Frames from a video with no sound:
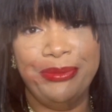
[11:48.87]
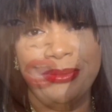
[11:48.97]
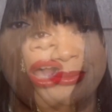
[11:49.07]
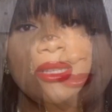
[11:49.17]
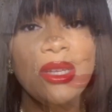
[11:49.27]

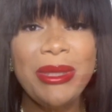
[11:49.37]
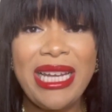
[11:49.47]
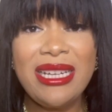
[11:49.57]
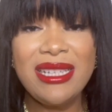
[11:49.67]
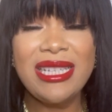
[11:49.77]
Also
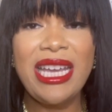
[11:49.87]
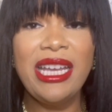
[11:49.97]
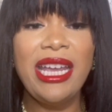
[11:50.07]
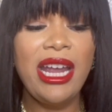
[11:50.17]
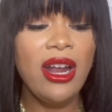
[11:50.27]
related to
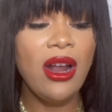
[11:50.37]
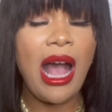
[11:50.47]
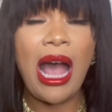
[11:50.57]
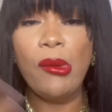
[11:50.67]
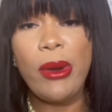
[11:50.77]
skincare,
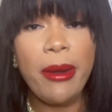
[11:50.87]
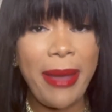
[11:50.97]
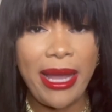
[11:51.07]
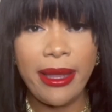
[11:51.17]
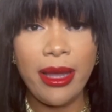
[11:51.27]
I wear
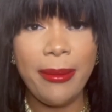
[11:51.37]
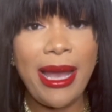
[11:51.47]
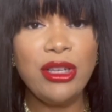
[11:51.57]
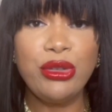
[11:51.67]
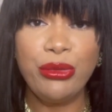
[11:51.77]
makeup,
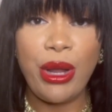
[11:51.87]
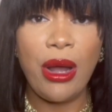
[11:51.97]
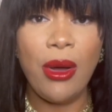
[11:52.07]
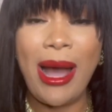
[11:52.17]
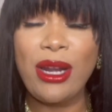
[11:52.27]
as you know.